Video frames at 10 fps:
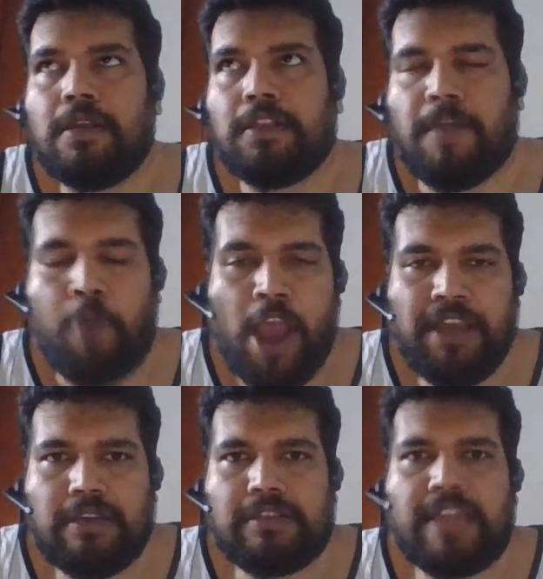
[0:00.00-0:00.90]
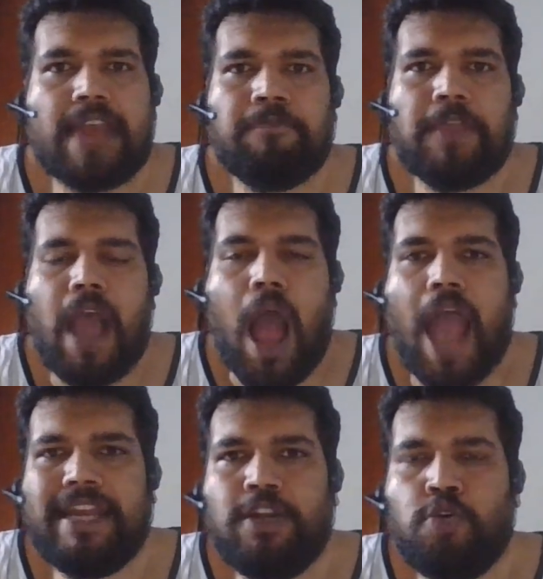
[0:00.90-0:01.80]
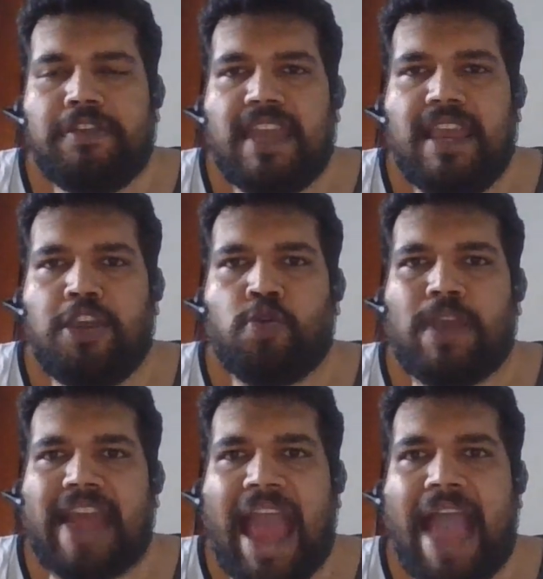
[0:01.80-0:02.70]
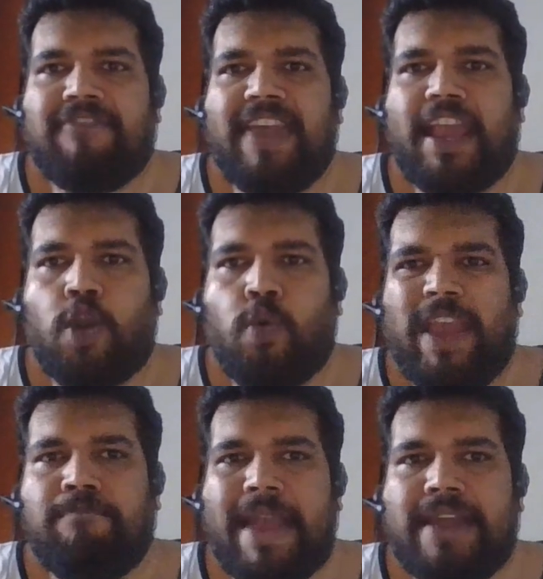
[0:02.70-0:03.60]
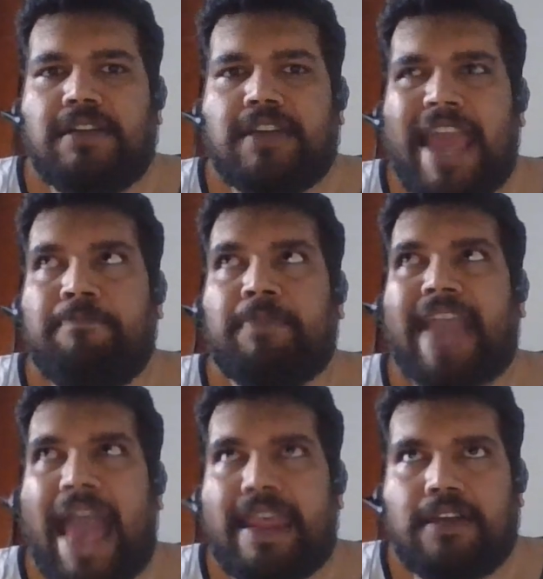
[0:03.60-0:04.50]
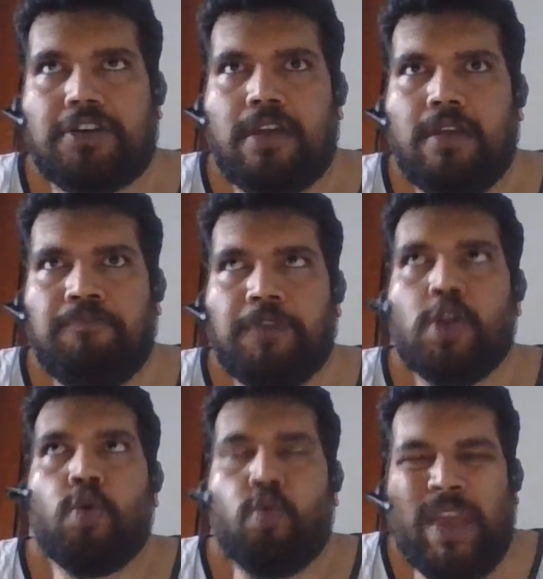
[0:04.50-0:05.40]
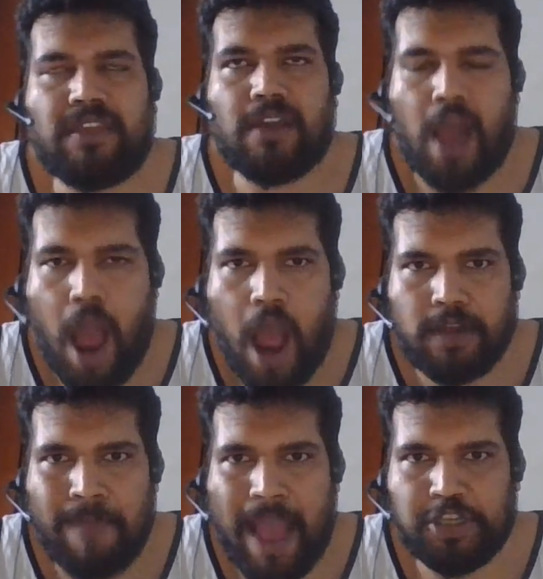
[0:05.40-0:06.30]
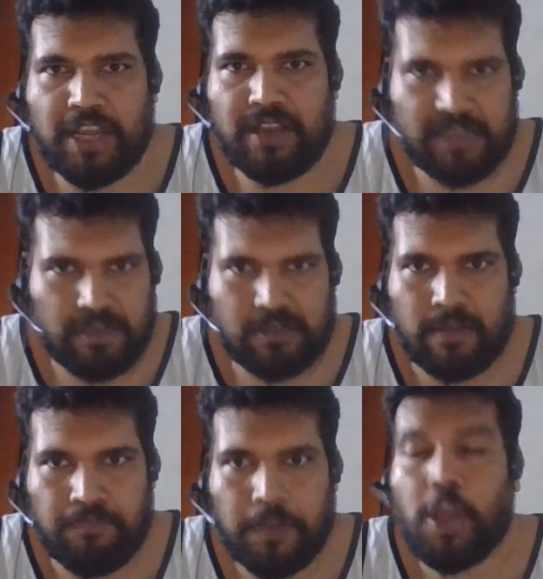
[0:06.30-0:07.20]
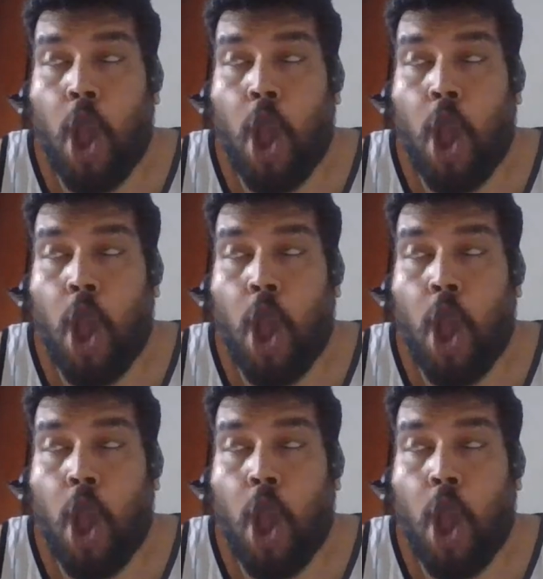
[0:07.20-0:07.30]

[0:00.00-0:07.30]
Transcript: The point is that I don't think you can have a Quick Ben type character with a hard magic system.